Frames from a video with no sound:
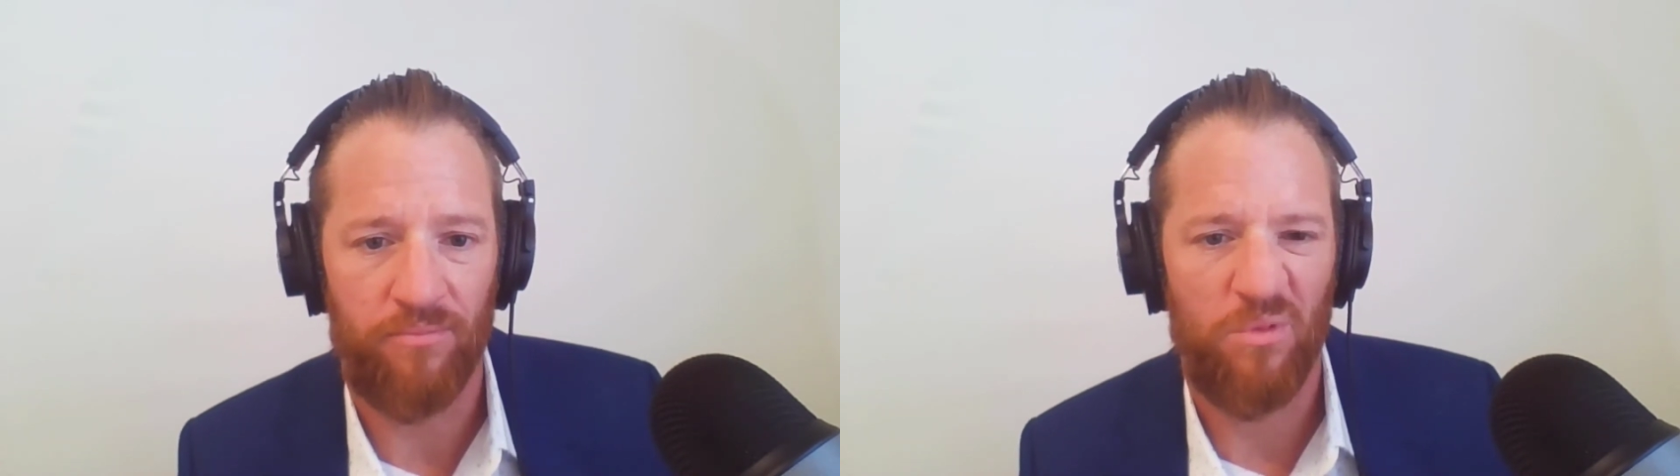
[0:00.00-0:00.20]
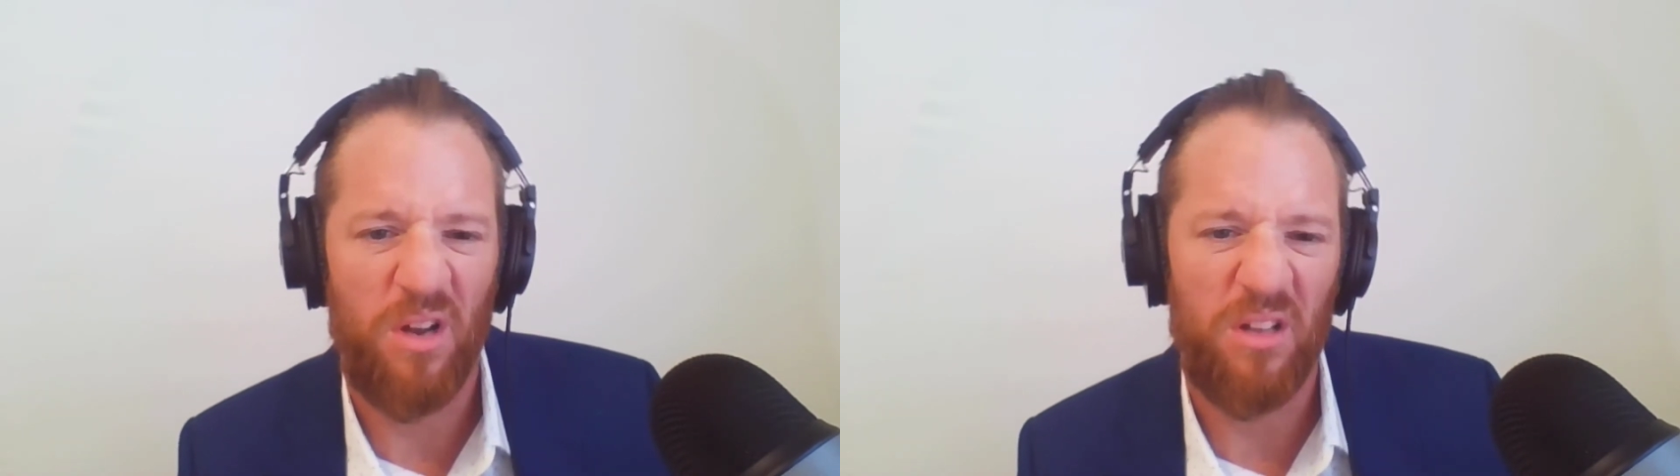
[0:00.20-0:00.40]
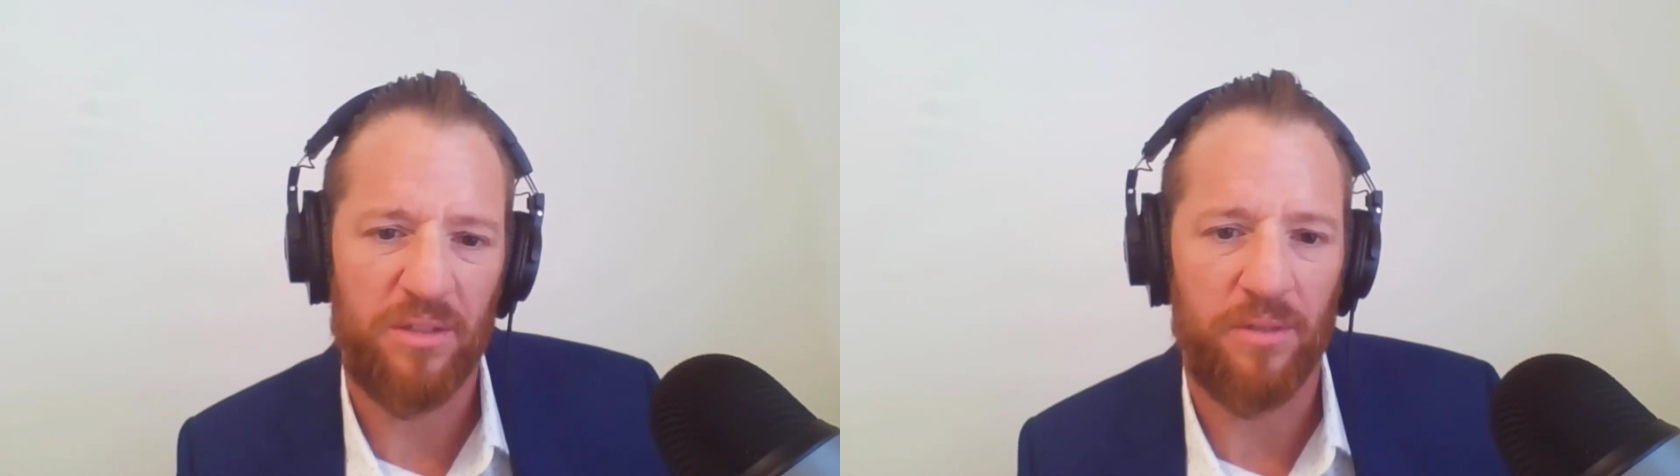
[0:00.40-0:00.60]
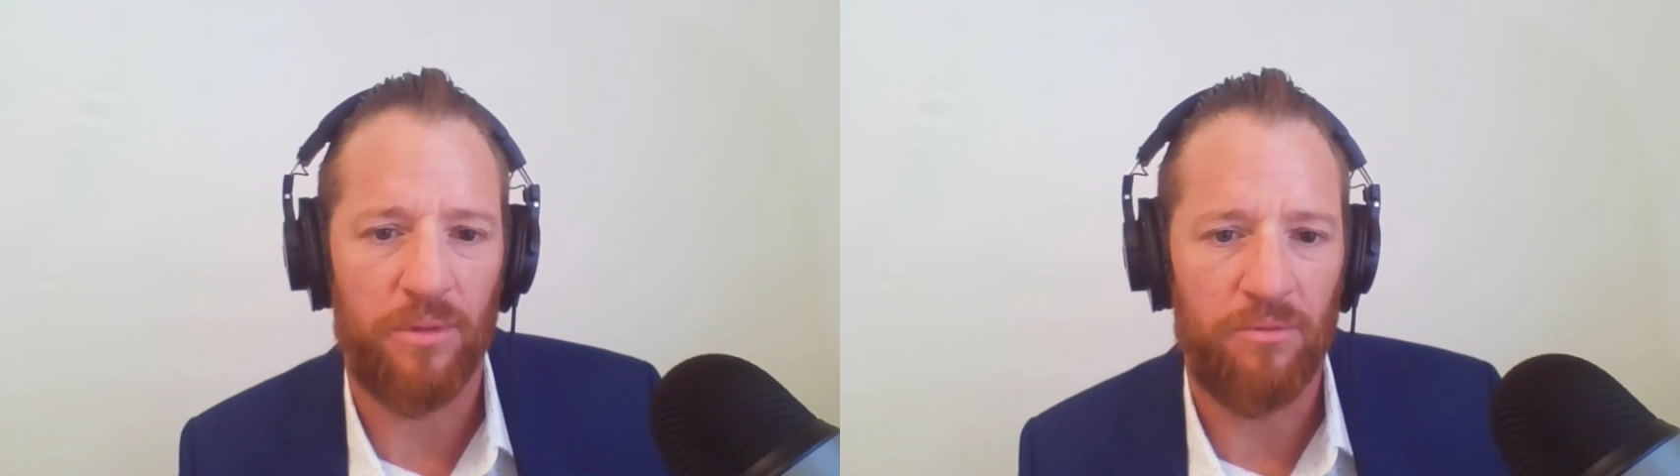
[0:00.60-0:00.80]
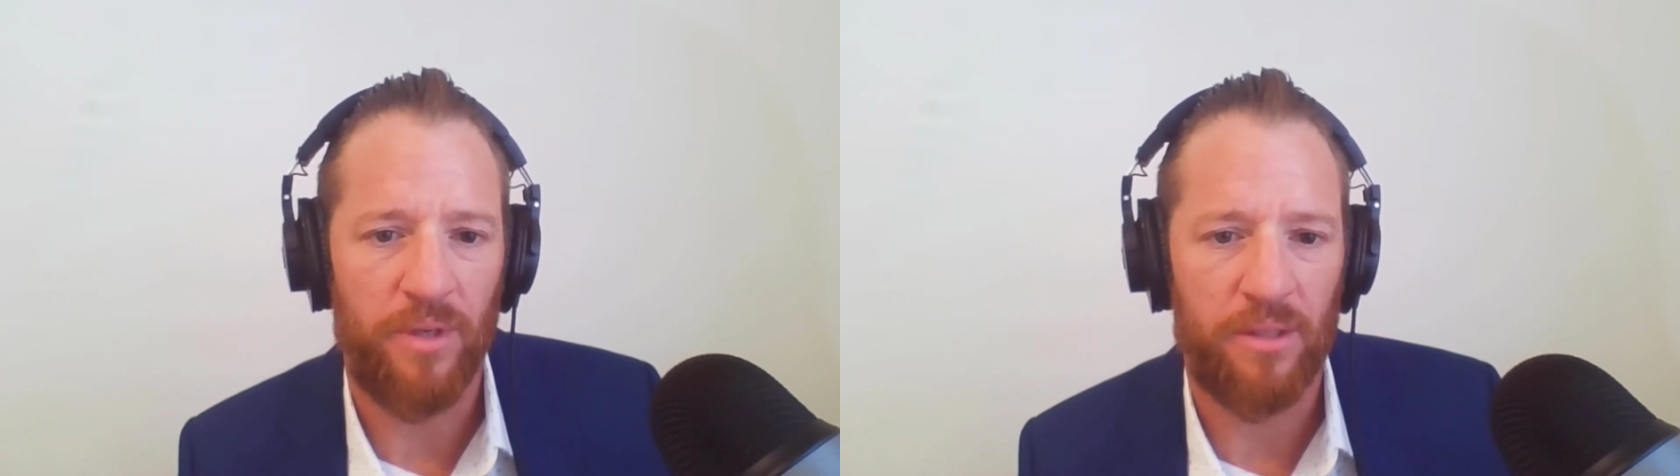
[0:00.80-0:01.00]

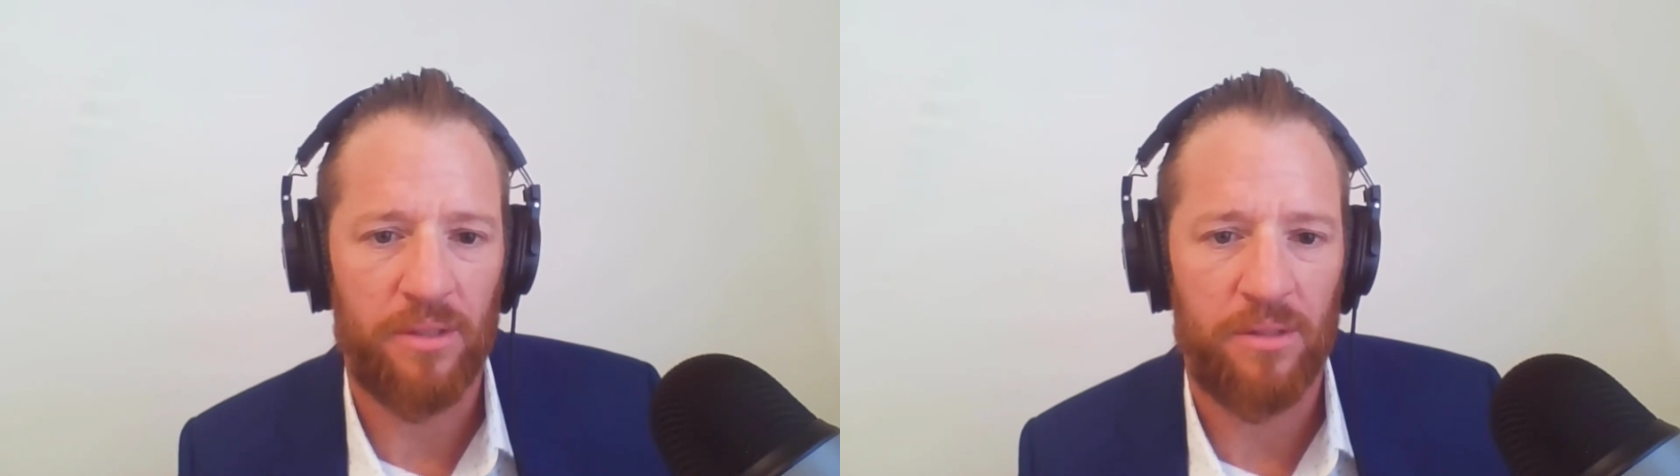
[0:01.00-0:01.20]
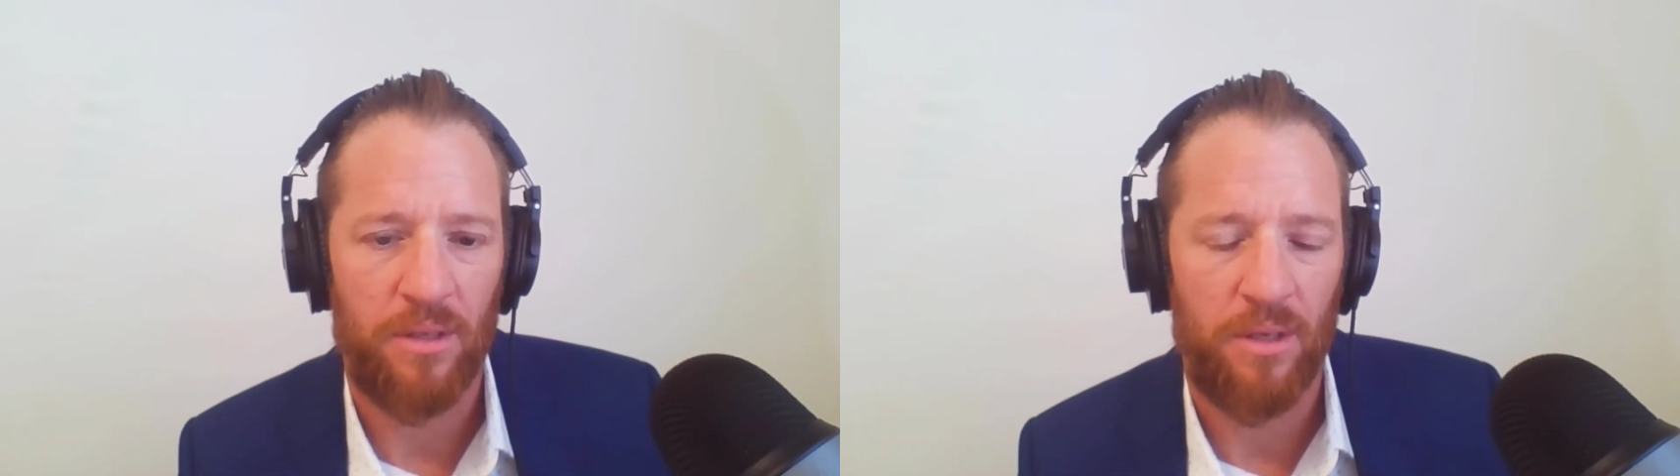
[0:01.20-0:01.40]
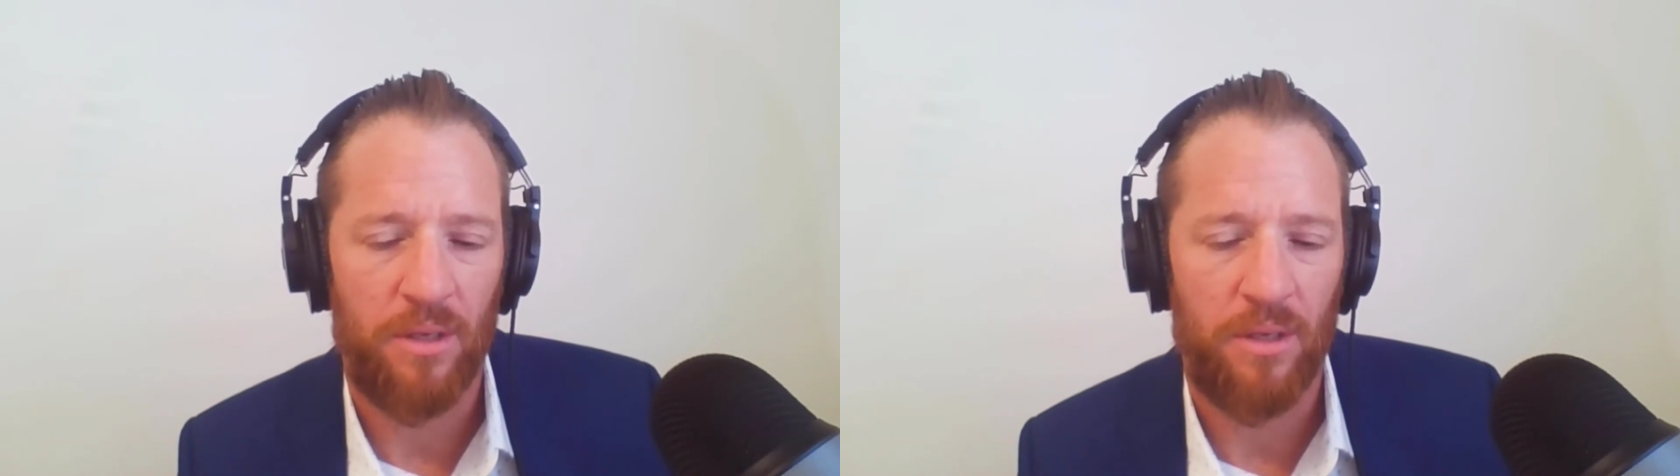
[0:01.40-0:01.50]
relatively fixed.